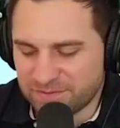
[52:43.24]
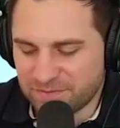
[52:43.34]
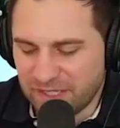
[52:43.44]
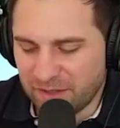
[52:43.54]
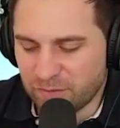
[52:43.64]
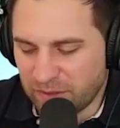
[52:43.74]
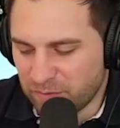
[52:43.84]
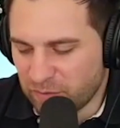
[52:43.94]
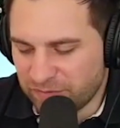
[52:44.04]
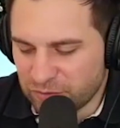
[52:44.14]
Yeah,
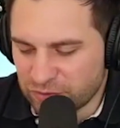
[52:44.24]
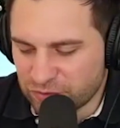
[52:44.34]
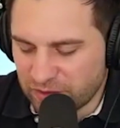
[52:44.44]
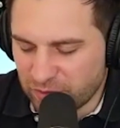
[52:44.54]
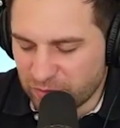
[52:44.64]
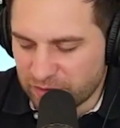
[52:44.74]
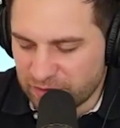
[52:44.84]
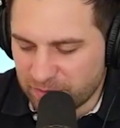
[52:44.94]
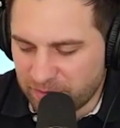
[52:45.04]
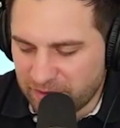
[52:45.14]
and we've used Trello in,
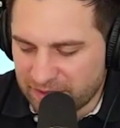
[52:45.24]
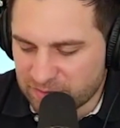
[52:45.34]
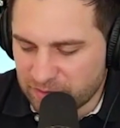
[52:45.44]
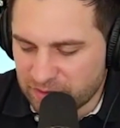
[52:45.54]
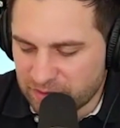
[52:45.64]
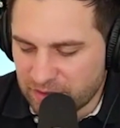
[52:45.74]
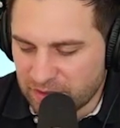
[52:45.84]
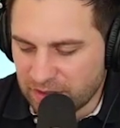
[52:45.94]
in the past, but